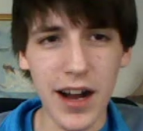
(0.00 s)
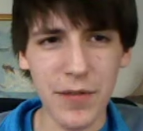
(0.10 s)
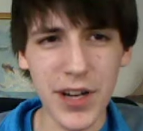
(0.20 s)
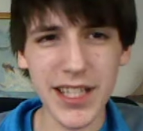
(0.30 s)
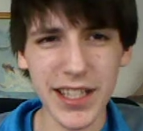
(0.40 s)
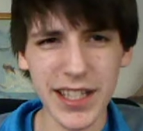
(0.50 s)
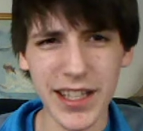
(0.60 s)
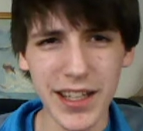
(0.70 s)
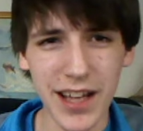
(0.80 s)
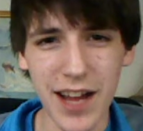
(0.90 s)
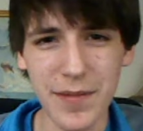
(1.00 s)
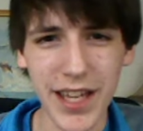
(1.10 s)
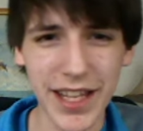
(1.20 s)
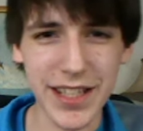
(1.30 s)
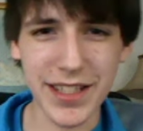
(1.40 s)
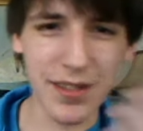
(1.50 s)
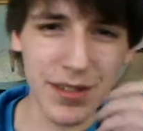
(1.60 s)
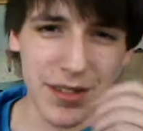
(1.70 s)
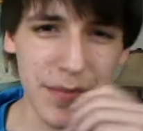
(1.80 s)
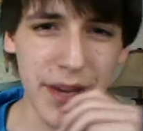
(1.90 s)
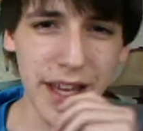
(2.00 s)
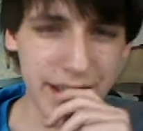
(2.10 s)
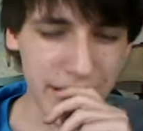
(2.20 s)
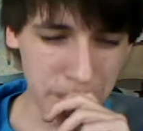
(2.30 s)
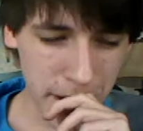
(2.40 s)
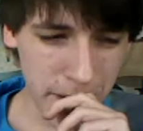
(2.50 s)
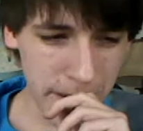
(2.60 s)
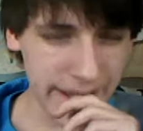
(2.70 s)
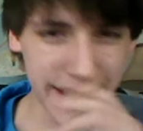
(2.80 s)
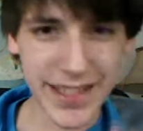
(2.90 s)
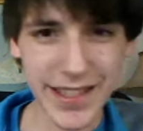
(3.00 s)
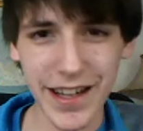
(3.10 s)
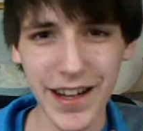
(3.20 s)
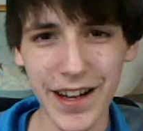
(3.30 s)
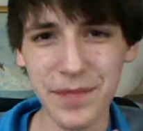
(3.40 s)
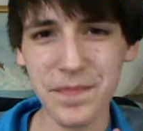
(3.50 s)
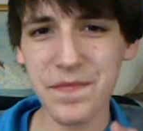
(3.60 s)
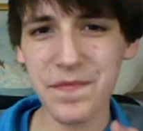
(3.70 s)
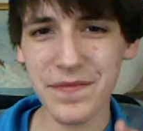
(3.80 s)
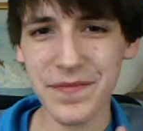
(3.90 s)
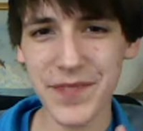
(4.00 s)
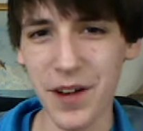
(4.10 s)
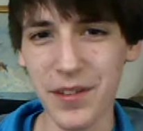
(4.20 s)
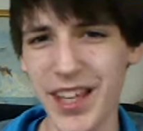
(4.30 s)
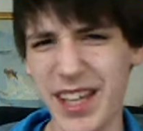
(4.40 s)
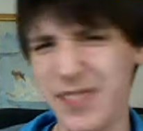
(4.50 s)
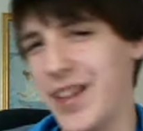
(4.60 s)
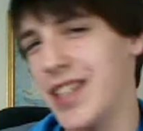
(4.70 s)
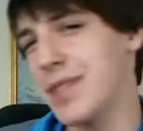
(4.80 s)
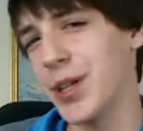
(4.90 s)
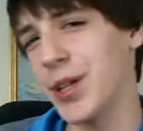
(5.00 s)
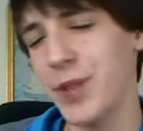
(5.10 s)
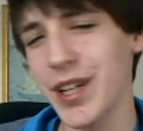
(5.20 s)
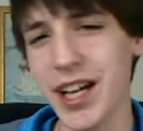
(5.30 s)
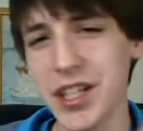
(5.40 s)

recently I've been getting into debates about this on like Facebook and whatnot,